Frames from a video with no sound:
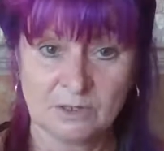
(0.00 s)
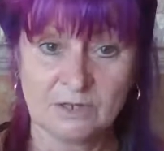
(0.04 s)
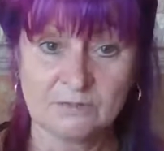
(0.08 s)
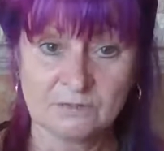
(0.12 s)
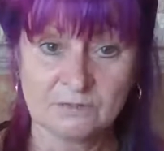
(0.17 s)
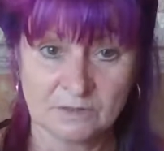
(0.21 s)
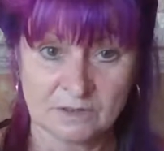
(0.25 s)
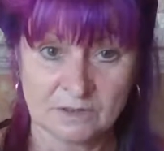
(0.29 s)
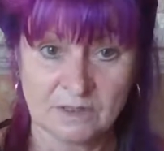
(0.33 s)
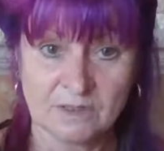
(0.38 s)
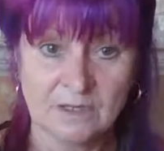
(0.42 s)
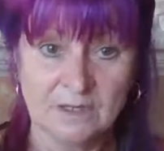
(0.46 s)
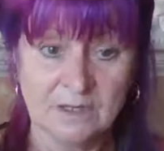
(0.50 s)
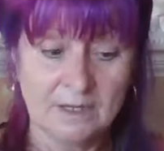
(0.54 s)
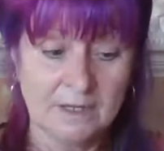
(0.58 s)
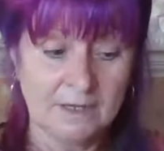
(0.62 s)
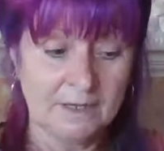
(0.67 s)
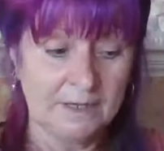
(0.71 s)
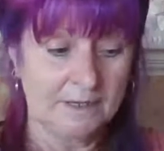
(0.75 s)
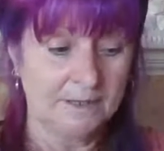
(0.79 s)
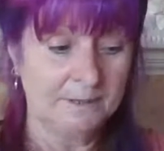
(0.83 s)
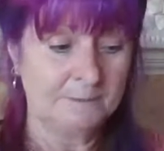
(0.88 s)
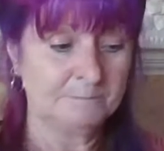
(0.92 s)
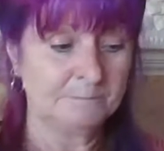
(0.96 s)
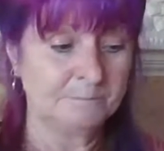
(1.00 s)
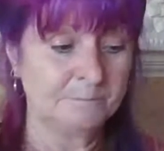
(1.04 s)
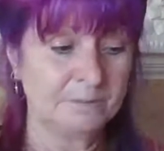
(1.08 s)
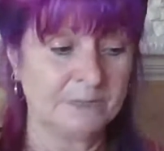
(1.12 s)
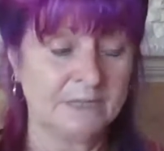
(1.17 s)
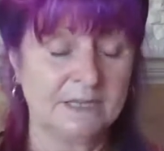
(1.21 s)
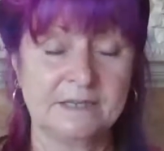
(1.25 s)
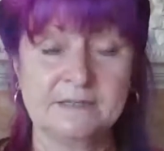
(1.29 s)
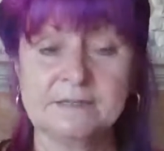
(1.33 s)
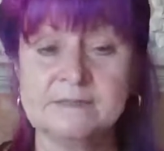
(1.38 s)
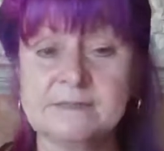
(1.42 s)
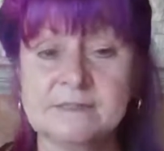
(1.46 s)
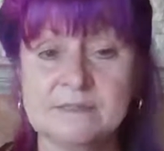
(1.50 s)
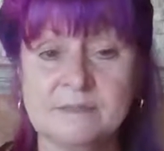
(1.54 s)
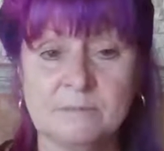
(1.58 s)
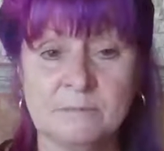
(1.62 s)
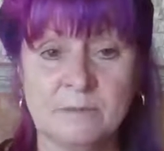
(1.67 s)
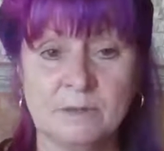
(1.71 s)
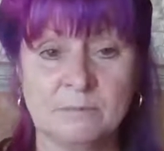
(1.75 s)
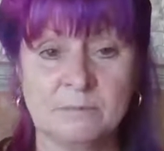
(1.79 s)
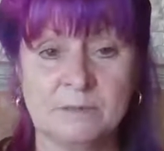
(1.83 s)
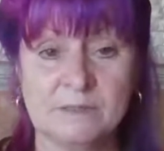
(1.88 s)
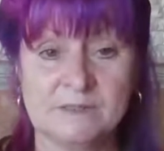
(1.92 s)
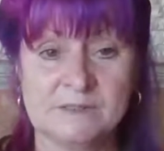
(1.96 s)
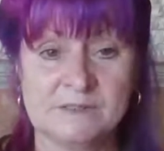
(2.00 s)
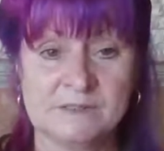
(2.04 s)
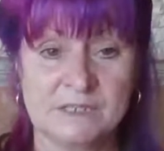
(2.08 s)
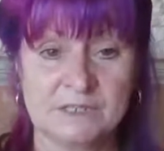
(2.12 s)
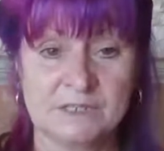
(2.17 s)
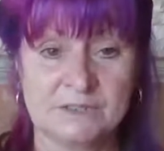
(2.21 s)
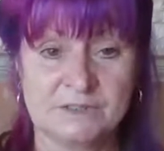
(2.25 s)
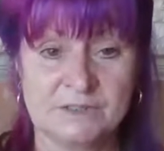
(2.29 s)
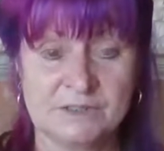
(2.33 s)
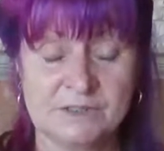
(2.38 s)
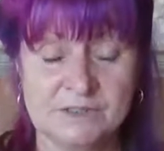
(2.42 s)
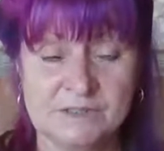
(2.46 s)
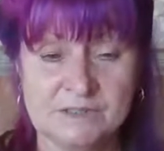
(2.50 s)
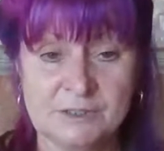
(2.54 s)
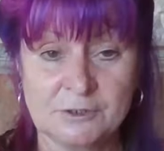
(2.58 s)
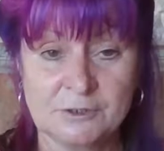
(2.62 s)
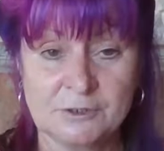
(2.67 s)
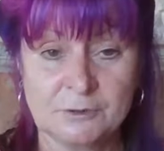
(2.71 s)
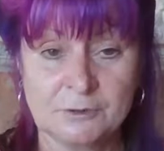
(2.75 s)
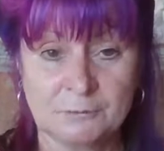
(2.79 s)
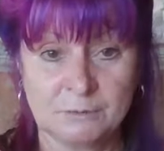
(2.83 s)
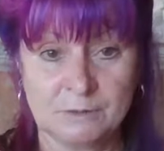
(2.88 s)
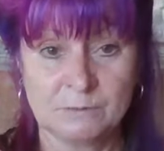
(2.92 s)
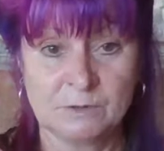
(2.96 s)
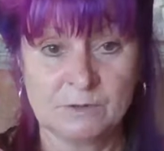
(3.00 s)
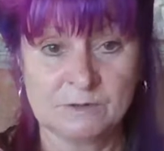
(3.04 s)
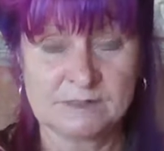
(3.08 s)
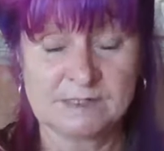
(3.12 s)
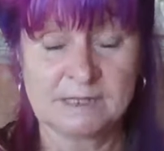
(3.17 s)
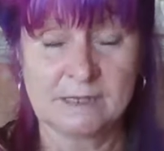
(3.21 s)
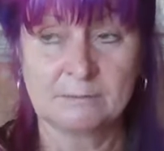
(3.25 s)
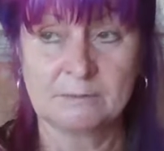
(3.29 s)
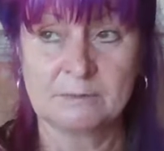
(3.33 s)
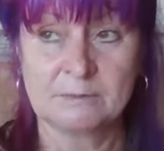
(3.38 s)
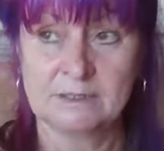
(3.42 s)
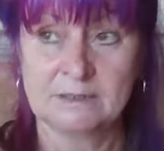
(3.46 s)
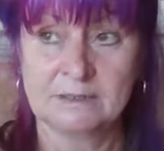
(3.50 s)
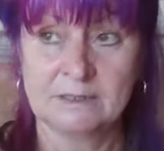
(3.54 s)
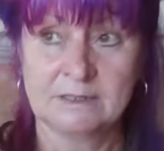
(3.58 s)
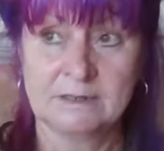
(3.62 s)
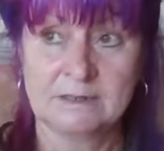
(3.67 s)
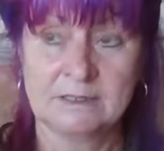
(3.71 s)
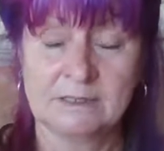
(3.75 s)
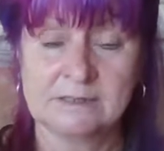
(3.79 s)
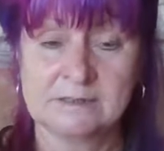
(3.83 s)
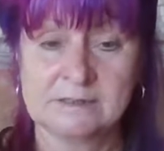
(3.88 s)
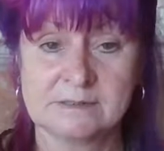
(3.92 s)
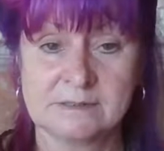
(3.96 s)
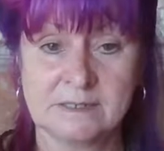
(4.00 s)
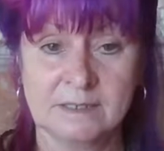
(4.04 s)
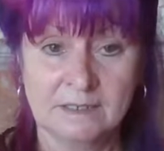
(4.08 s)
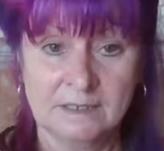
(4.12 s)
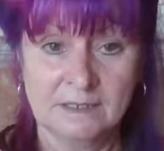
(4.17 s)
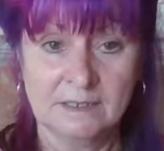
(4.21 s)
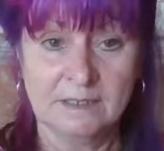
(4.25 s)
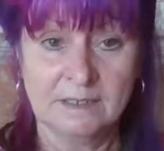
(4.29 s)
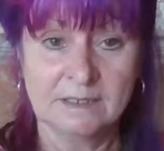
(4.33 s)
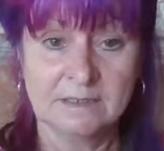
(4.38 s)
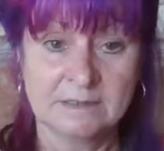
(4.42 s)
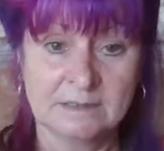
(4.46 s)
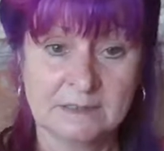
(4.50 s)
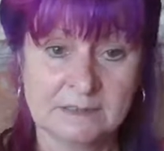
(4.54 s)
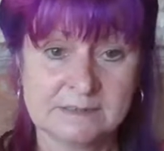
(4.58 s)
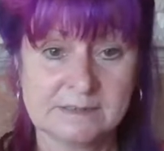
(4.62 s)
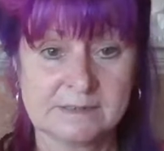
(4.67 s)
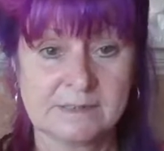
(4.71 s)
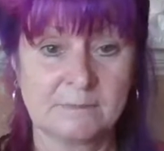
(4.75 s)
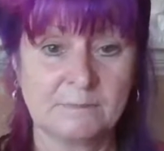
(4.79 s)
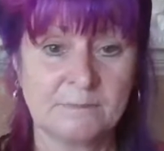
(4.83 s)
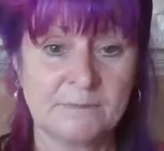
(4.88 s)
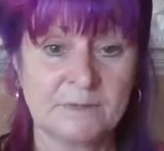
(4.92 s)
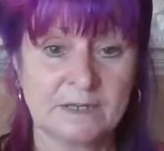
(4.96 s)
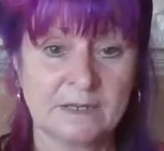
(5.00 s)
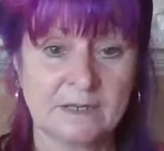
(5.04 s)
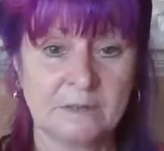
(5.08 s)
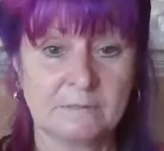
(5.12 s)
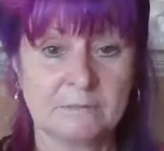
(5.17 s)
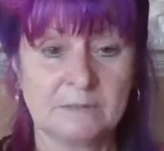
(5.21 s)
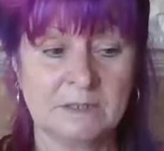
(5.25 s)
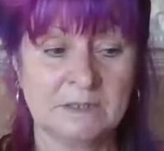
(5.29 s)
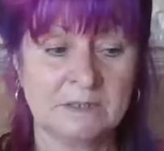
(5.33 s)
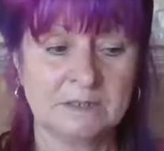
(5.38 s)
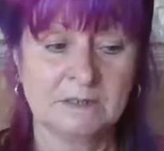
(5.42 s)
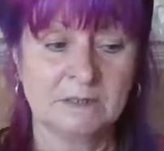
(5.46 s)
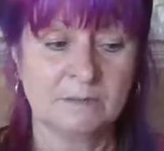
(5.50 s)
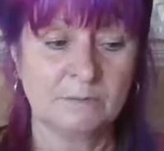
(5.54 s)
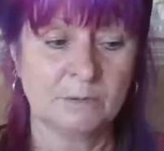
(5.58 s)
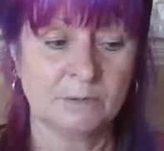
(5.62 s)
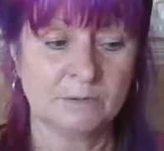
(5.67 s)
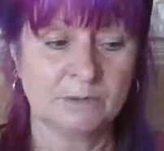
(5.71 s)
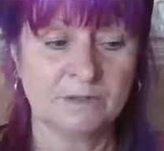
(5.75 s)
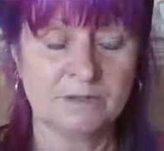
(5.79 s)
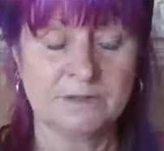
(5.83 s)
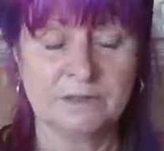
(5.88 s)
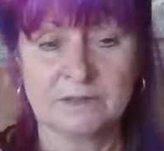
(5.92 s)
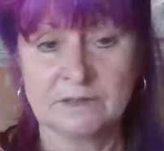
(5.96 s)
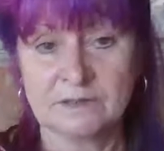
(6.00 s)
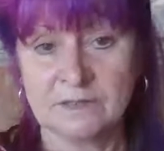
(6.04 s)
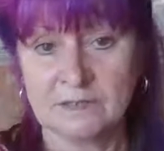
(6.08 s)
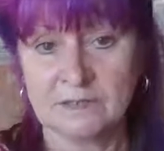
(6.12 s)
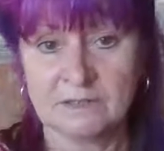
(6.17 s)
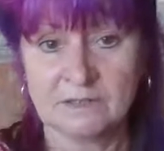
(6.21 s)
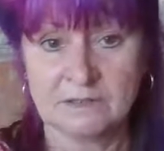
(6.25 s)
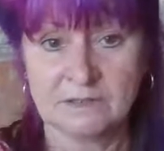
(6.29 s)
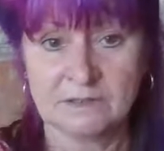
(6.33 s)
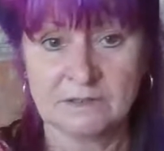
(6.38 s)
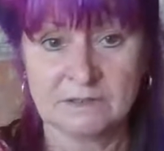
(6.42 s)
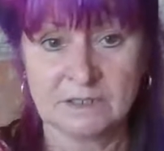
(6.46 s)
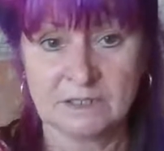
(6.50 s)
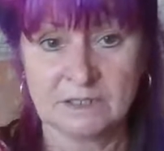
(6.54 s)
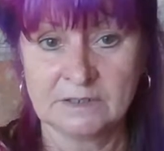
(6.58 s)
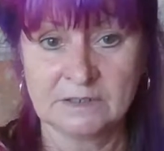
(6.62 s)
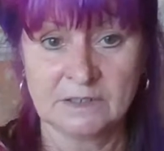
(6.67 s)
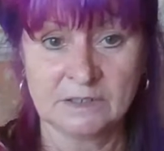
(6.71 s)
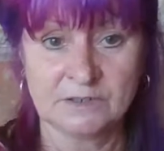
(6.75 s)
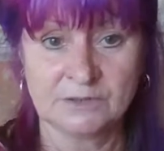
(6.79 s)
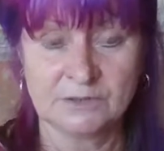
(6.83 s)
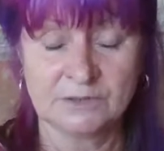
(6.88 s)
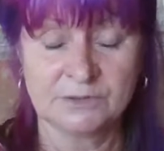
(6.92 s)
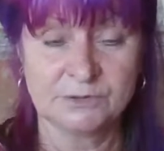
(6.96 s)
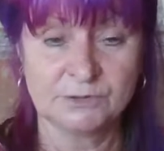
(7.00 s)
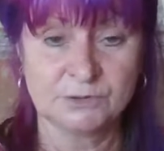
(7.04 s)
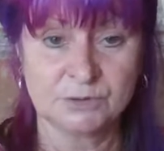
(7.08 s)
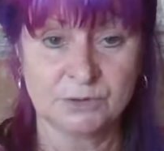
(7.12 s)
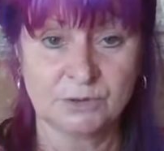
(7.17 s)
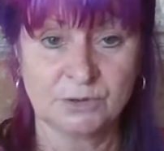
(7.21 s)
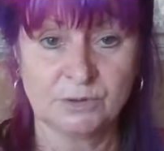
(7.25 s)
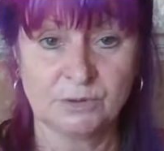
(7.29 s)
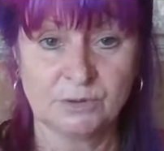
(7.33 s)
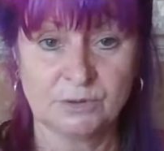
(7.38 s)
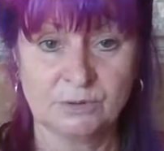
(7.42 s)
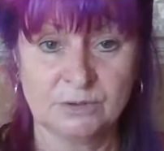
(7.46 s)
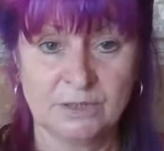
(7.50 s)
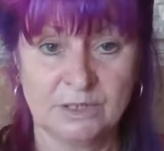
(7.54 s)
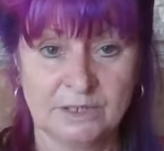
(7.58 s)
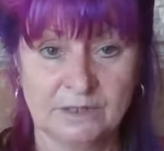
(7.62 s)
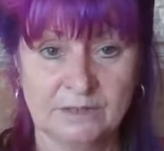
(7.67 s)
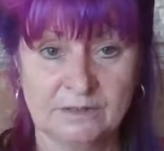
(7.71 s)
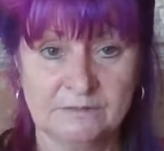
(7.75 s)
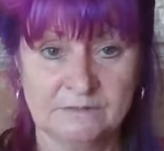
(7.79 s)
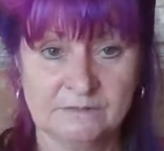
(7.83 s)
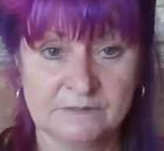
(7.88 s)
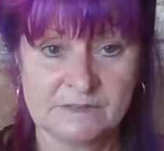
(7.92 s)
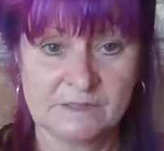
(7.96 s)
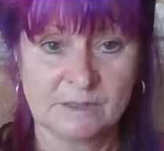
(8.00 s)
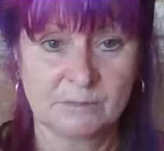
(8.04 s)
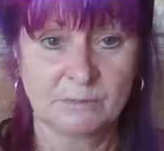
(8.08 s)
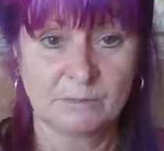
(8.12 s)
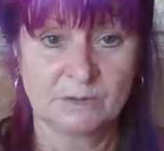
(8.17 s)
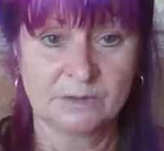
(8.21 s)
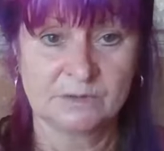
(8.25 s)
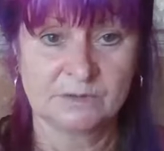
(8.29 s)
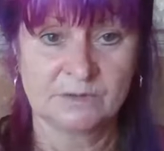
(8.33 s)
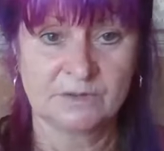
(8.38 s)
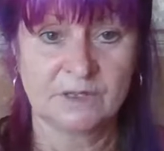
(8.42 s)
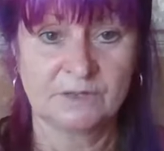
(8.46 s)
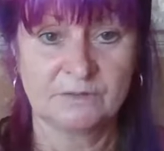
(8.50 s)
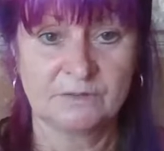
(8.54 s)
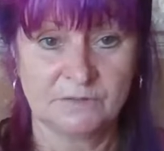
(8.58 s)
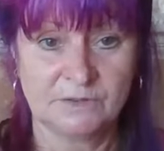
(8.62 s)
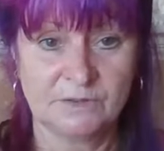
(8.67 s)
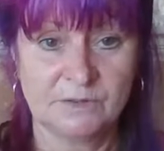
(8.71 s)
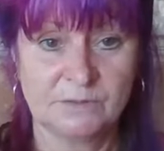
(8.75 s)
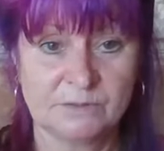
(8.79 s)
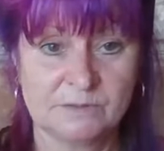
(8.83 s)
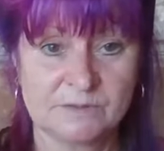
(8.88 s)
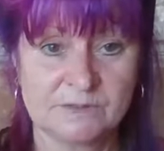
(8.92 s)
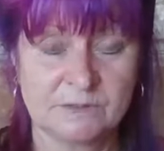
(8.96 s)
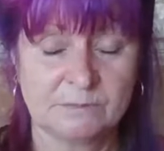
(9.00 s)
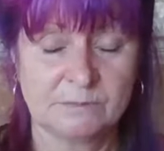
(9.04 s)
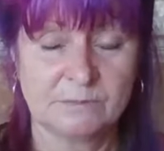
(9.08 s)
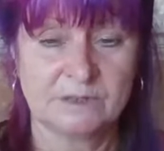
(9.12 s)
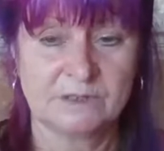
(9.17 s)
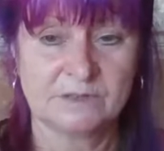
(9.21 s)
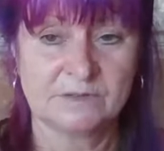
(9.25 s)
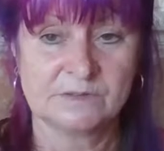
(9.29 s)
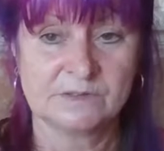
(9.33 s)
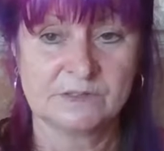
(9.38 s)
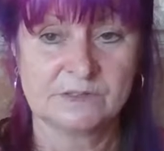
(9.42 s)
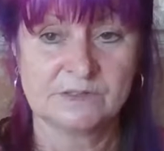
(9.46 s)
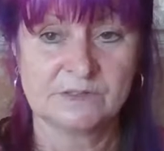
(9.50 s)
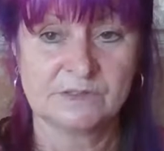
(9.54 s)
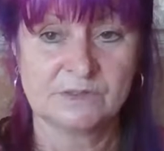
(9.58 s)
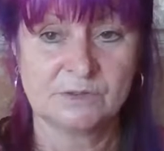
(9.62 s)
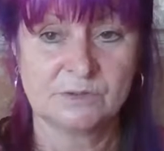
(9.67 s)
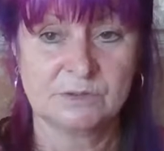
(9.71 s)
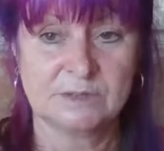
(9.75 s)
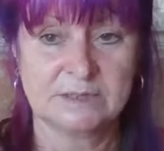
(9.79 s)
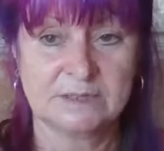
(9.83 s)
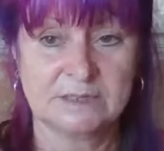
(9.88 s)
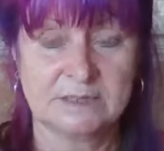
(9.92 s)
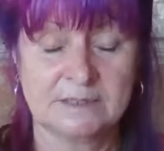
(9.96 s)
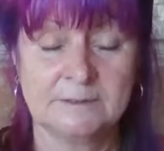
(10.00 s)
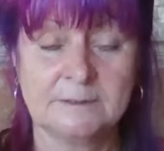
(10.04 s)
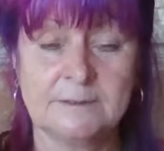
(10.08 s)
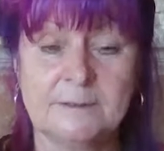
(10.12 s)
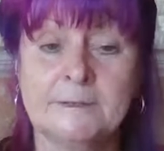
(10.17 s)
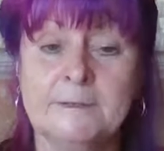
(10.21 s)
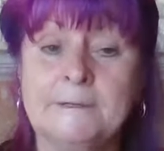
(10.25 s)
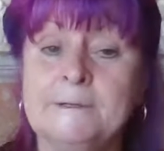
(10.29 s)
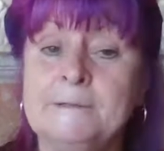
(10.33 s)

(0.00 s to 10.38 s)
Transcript: I have guests in my meditation tell me what's happening, that there's something happening in their body that they can't control, and they feel someone else is doing that.